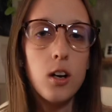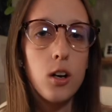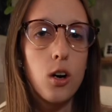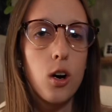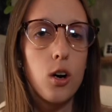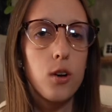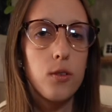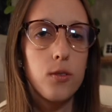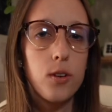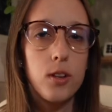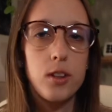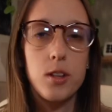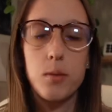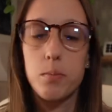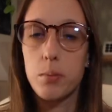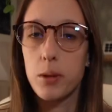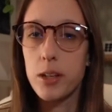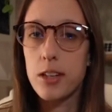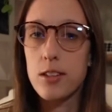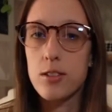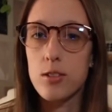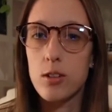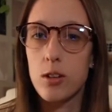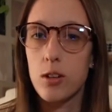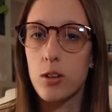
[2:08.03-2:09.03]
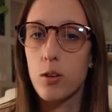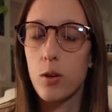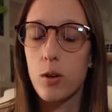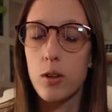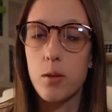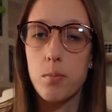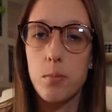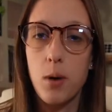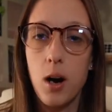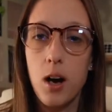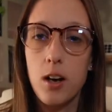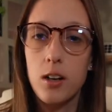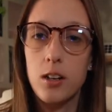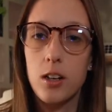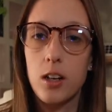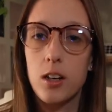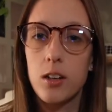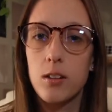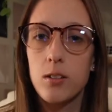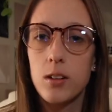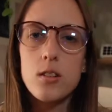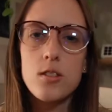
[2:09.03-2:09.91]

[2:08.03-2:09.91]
over the Blazer or the Bronco.